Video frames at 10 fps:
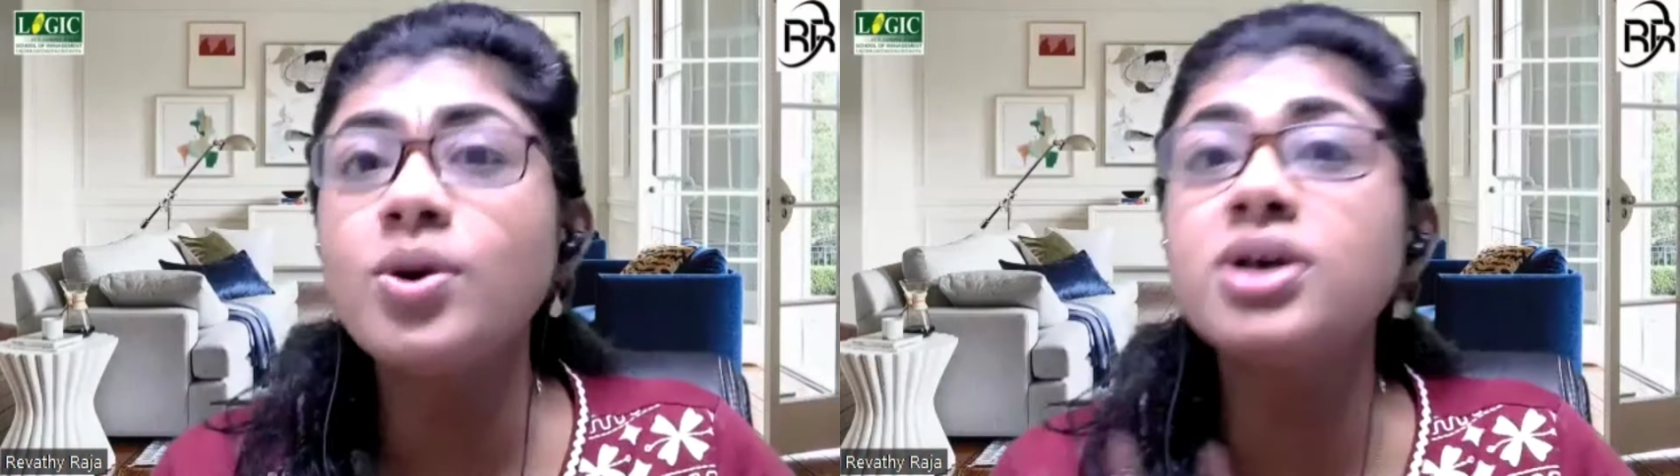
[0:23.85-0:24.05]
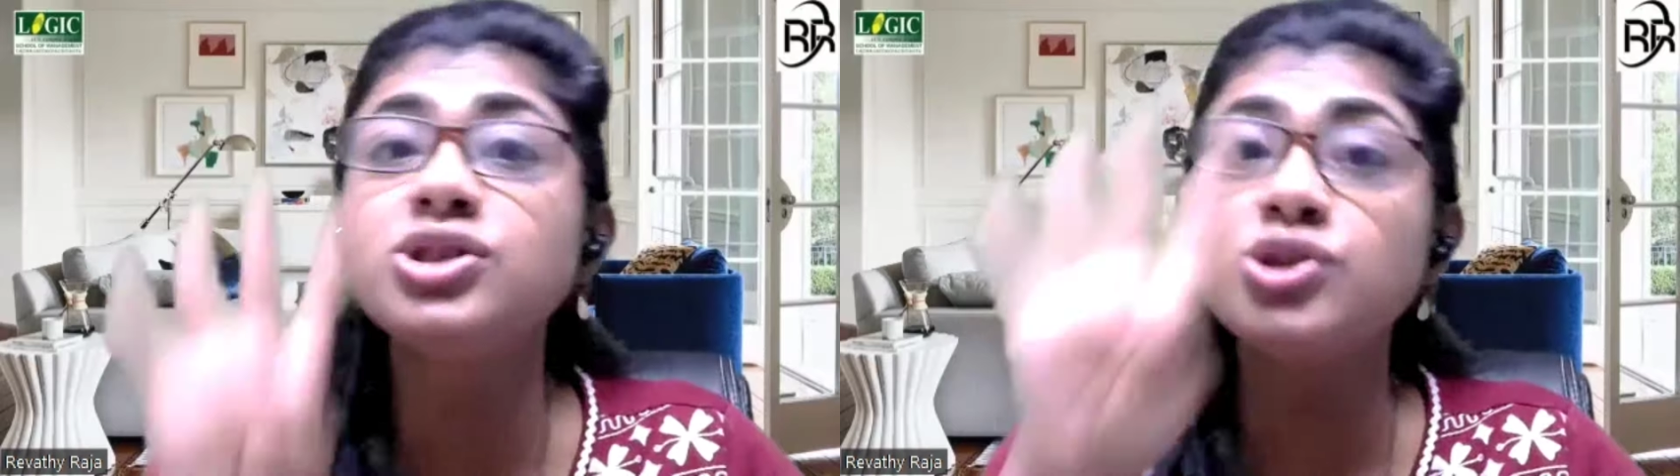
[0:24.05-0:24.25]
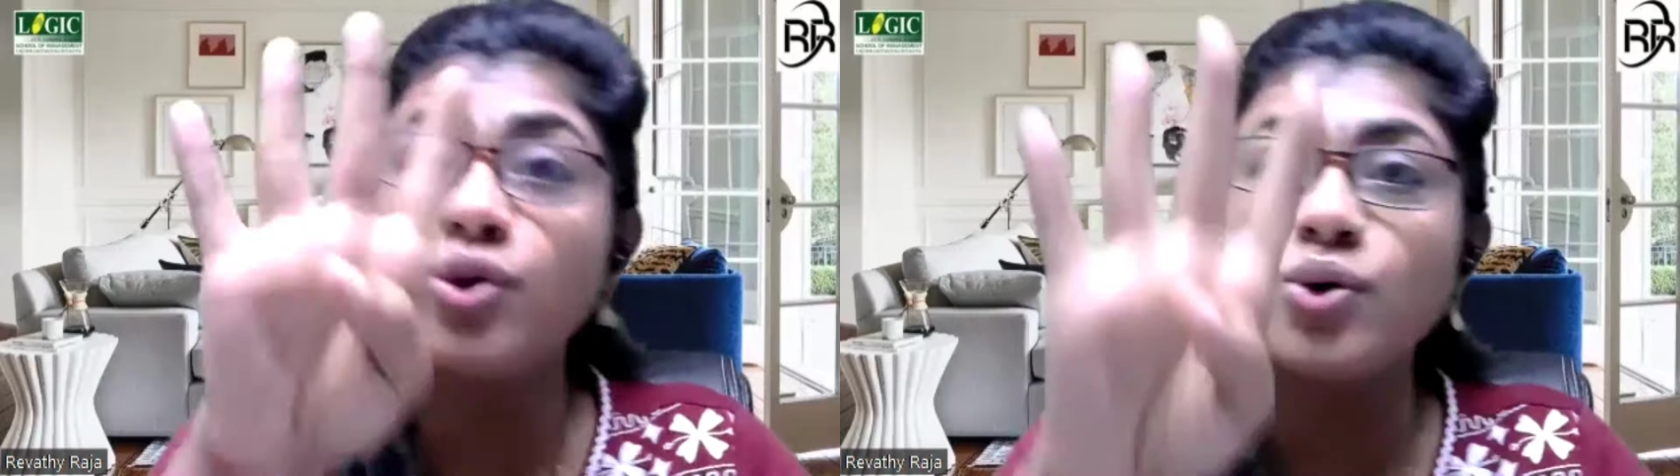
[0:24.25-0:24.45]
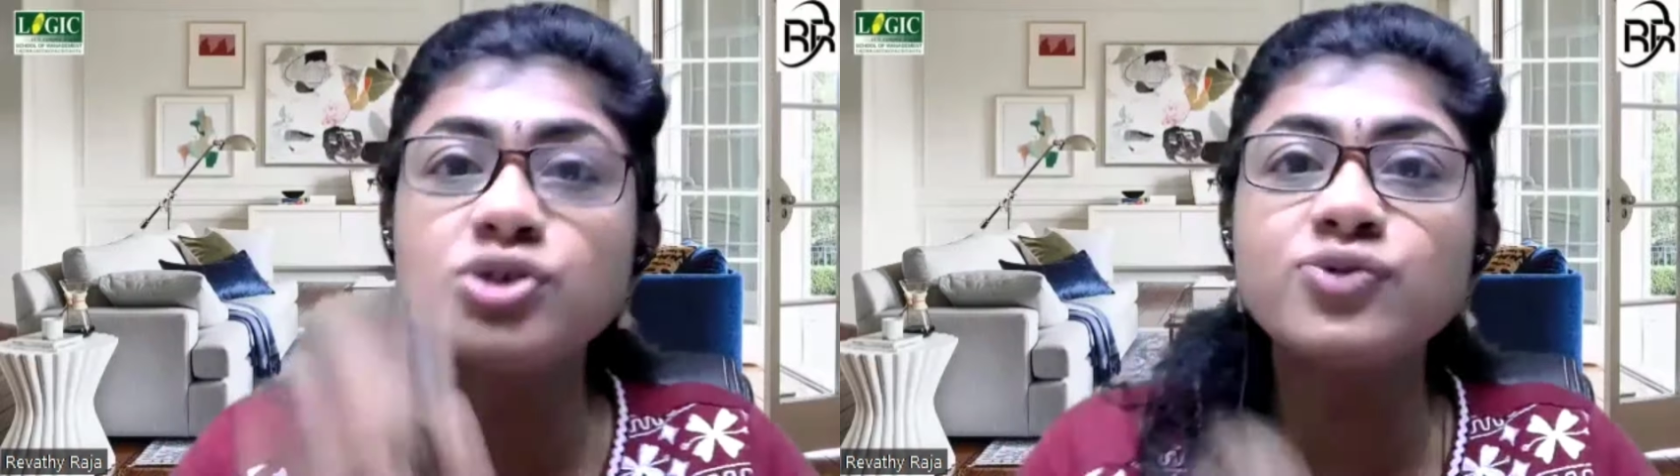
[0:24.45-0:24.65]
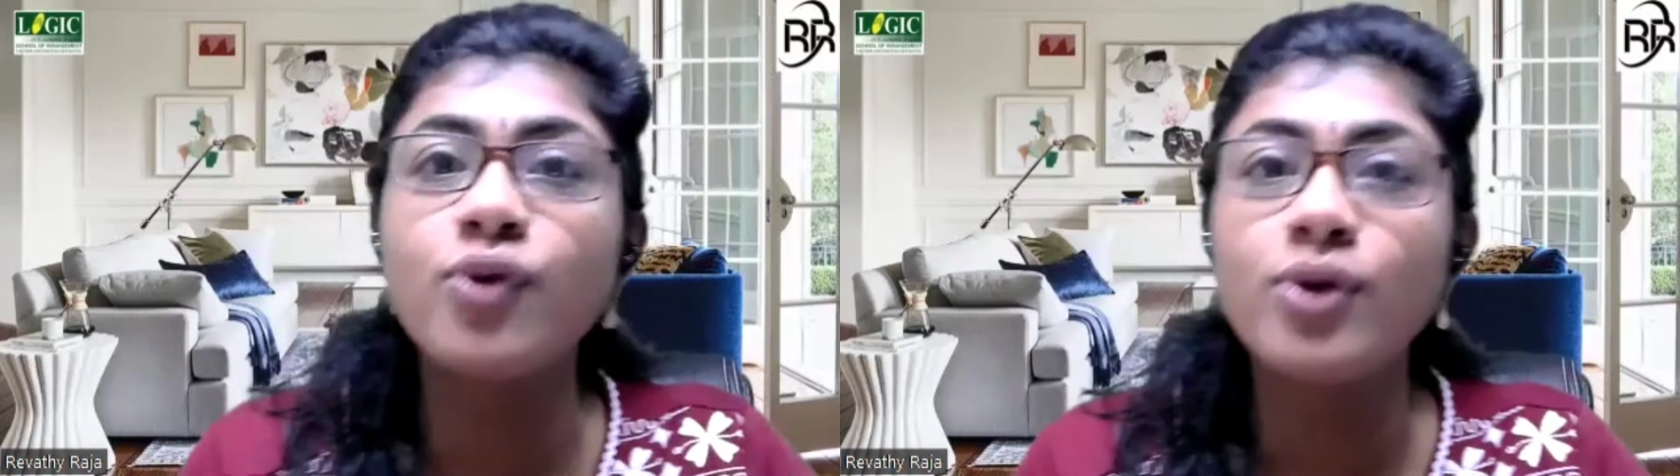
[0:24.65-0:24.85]
those four
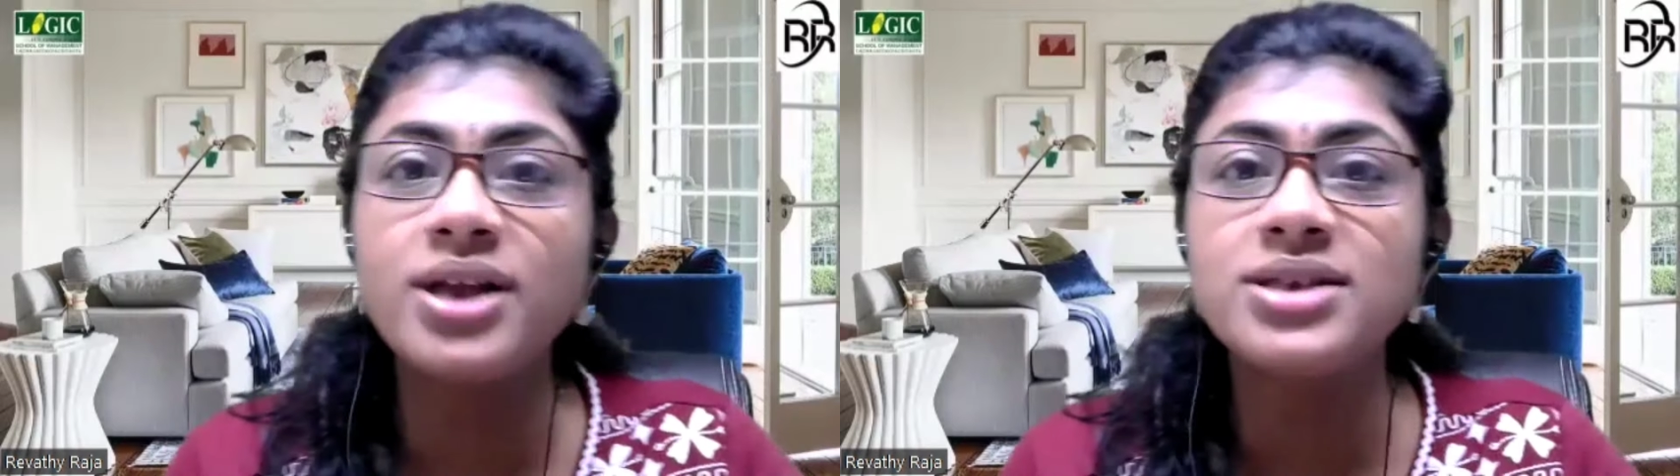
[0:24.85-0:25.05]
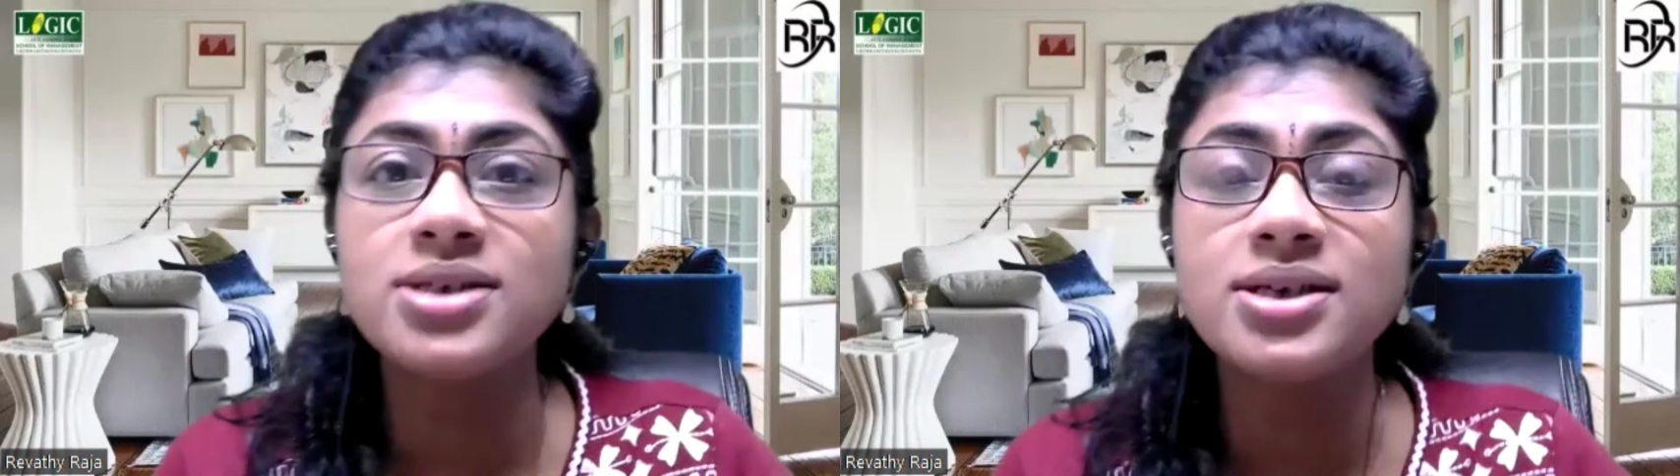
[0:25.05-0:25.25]
letters,